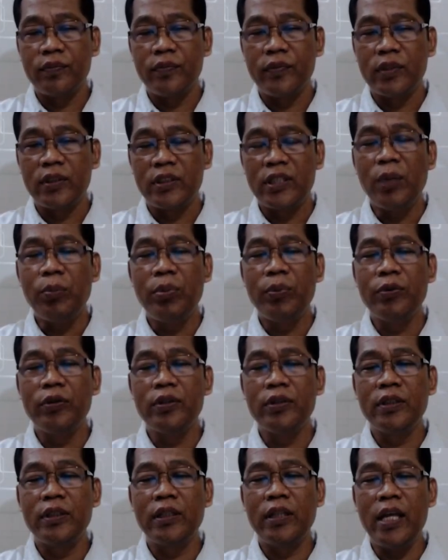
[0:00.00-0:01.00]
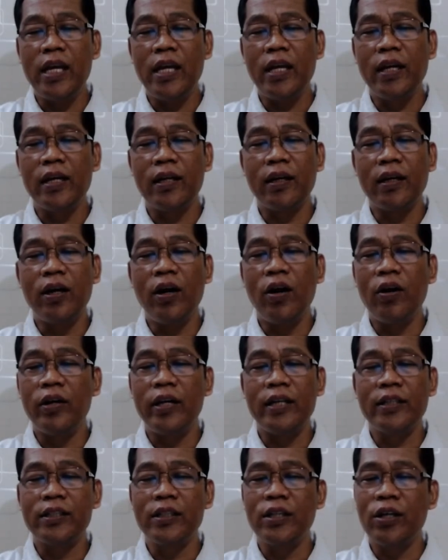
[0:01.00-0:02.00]
Some people think God
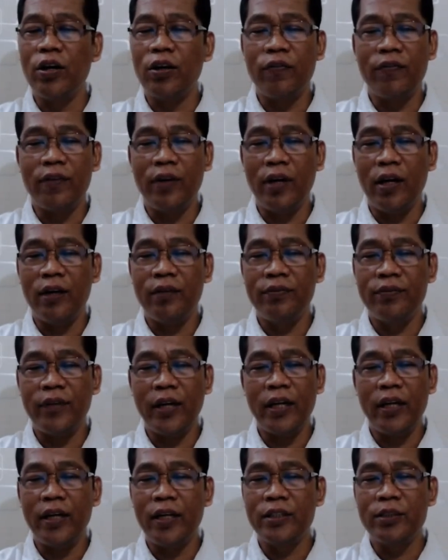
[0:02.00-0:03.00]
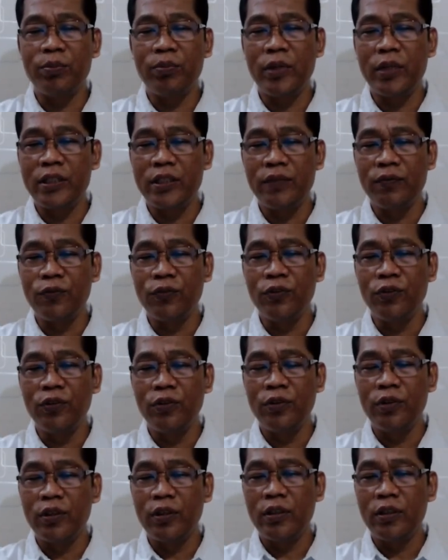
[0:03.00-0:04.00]
is God of love and he's merciful,